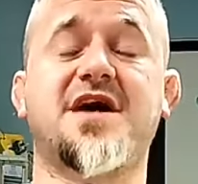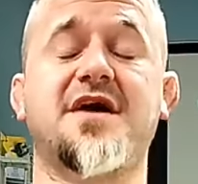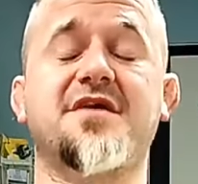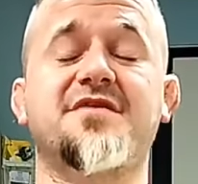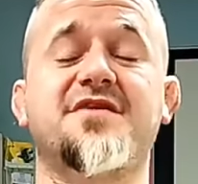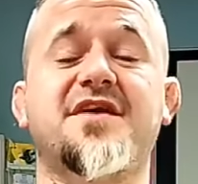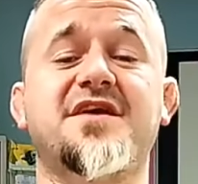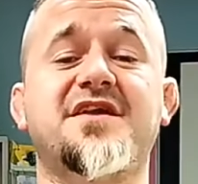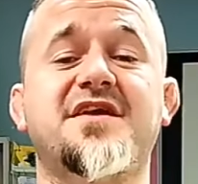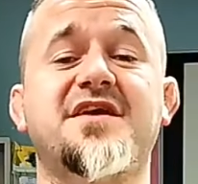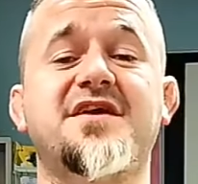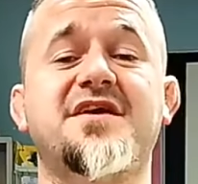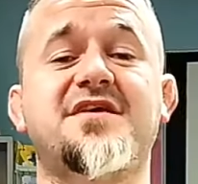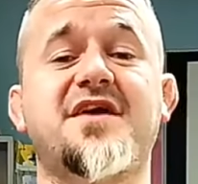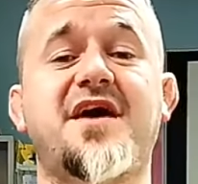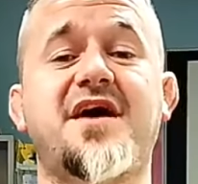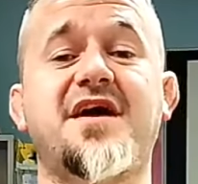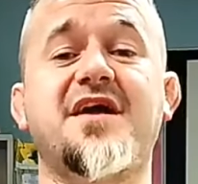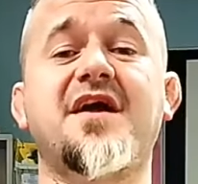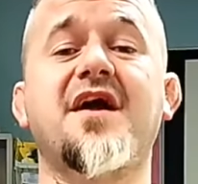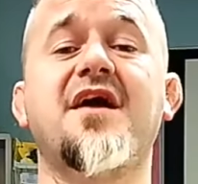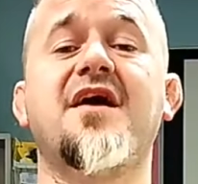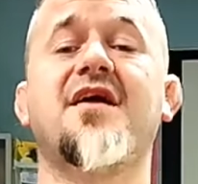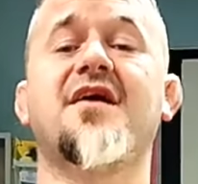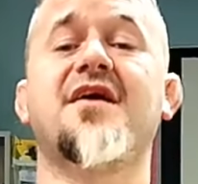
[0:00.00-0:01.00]
They need a
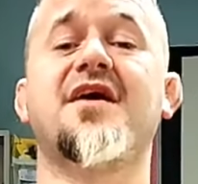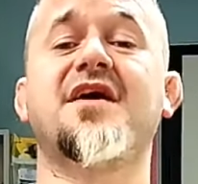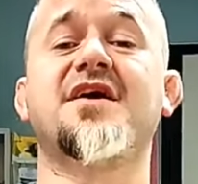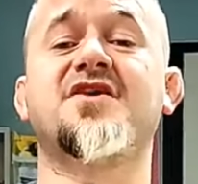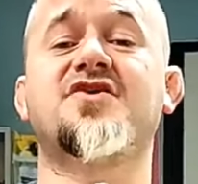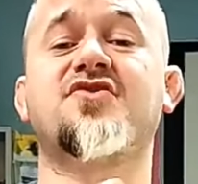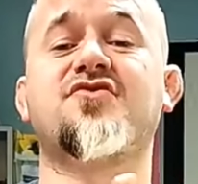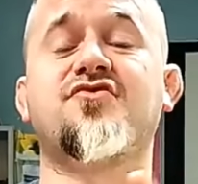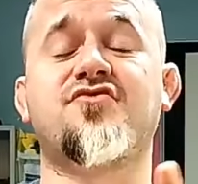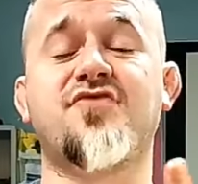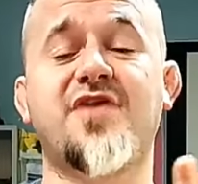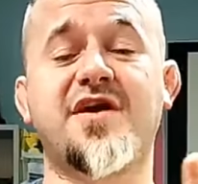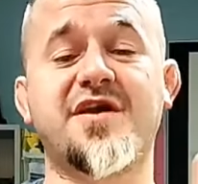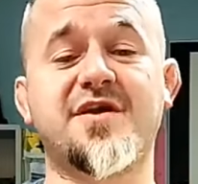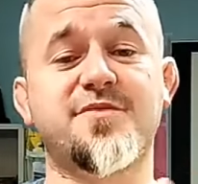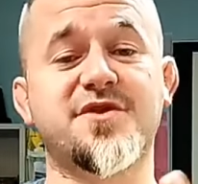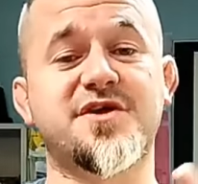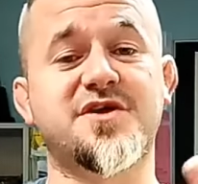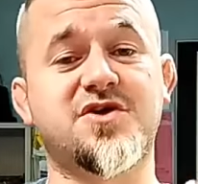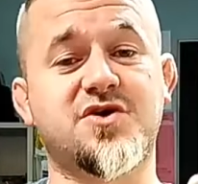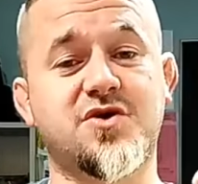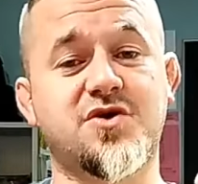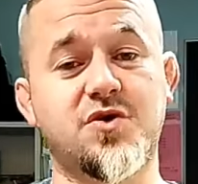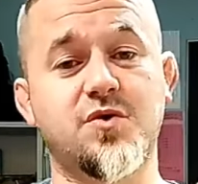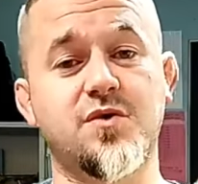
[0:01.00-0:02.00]
incredibly
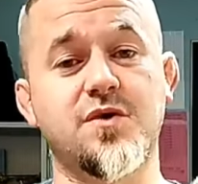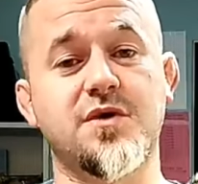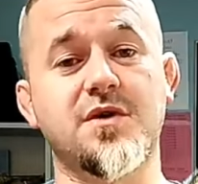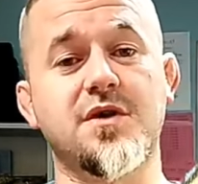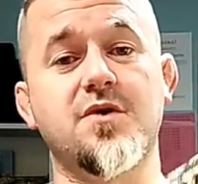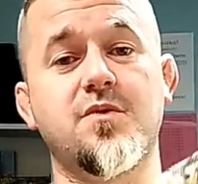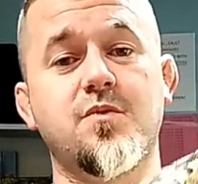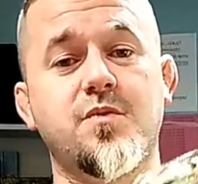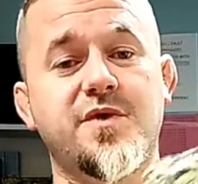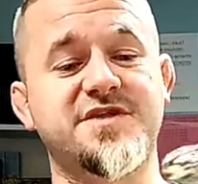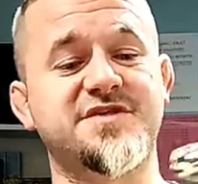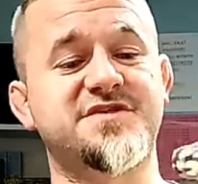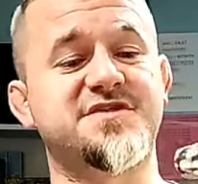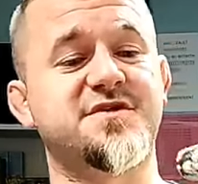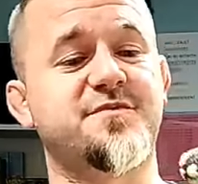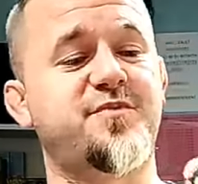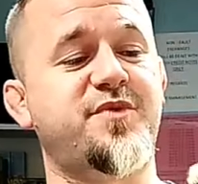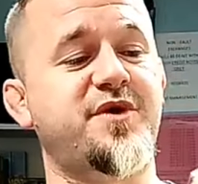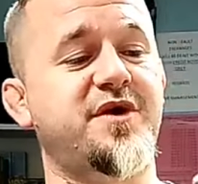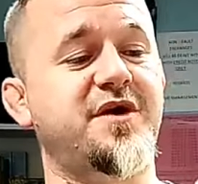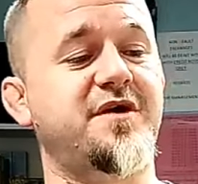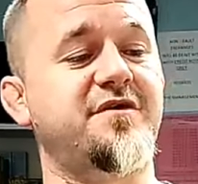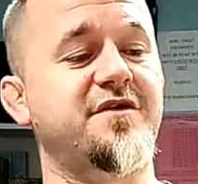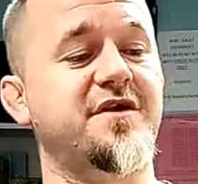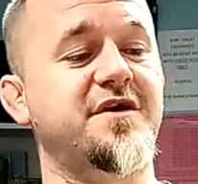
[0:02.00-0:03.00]
cool winter
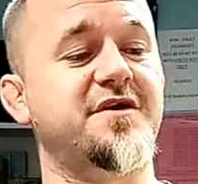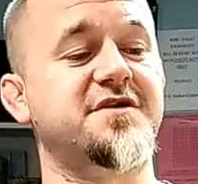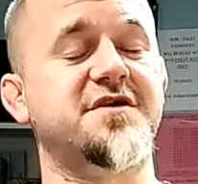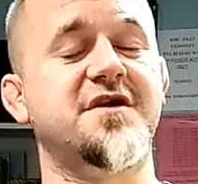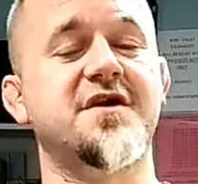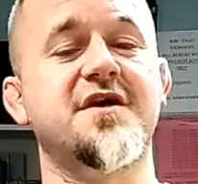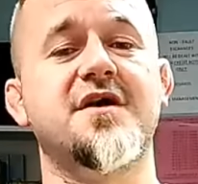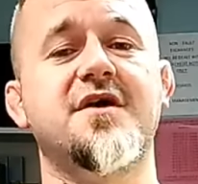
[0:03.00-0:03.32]
period,